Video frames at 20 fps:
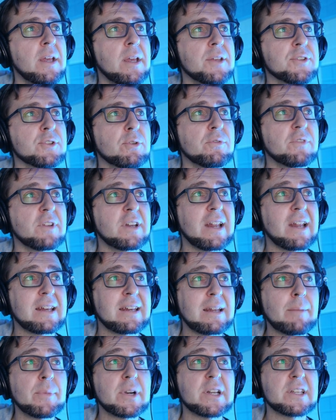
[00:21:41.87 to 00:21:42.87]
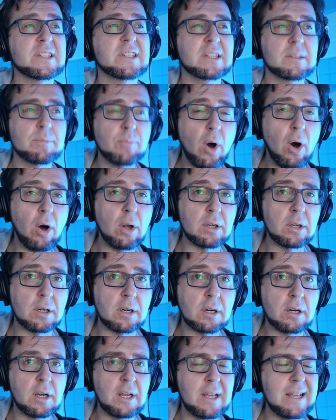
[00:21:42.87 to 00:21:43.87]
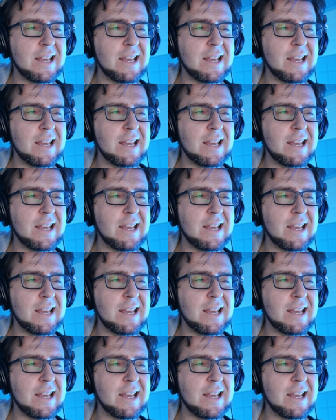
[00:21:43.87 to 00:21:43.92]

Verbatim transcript: So if that number is smaller,